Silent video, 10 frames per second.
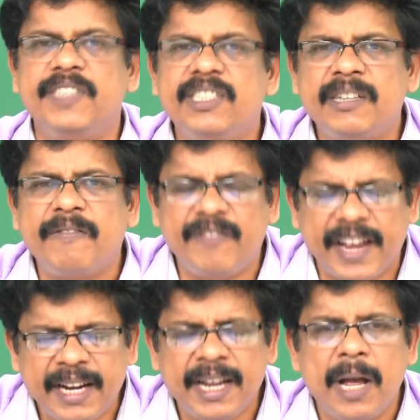which is a
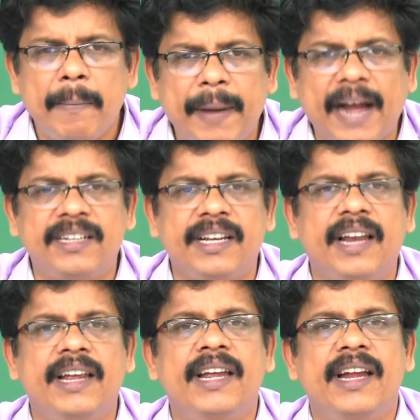very
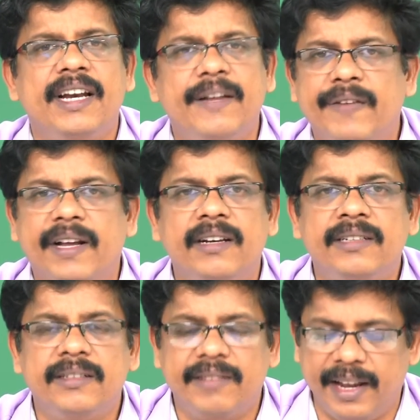practically
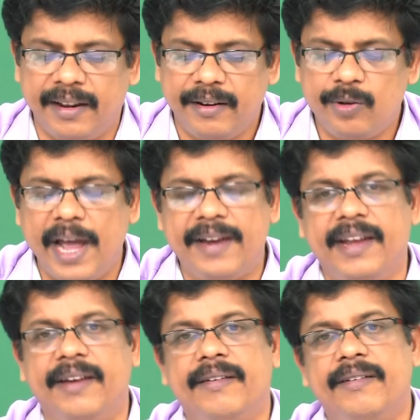difficult thing to
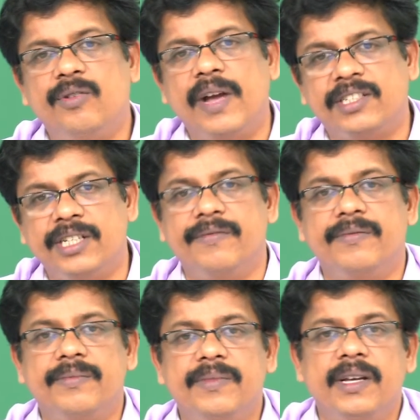attain, to achieve,
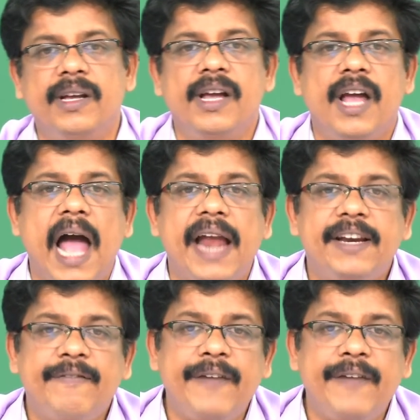and it